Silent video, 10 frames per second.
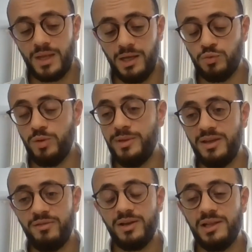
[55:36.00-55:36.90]
It will be
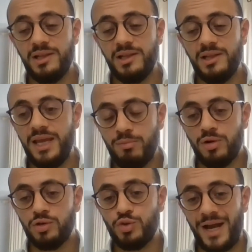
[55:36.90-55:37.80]
definitely an
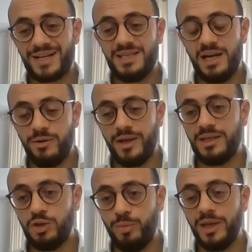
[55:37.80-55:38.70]
enabler to
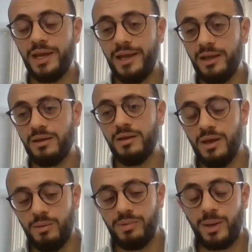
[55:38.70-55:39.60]
accelerate at the beginning,
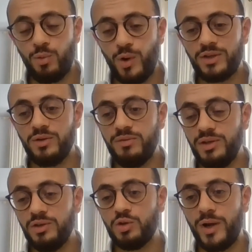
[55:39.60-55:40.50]
but I'm quite
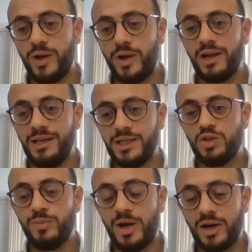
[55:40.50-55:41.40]
confident, quite frankly, that
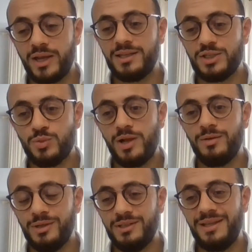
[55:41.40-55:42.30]
the market as well
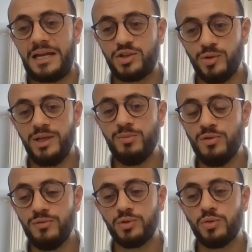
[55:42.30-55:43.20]
will naturally
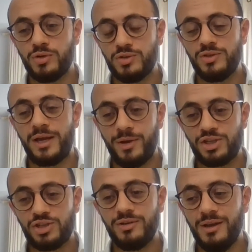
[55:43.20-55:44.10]
move towards the
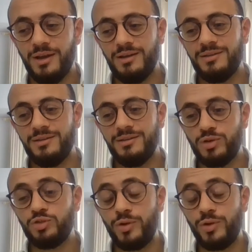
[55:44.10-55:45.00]
direction that we're
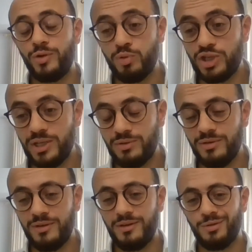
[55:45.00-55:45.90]
trying to push it
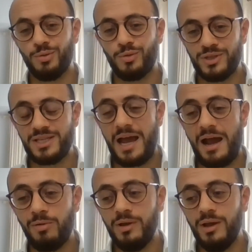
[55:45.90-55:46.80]
towards
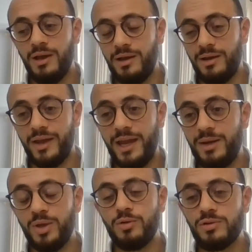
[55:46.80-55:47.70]
now.
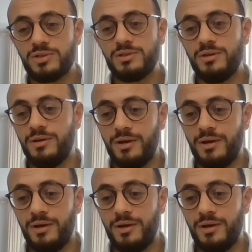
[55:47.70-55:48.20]
Again, because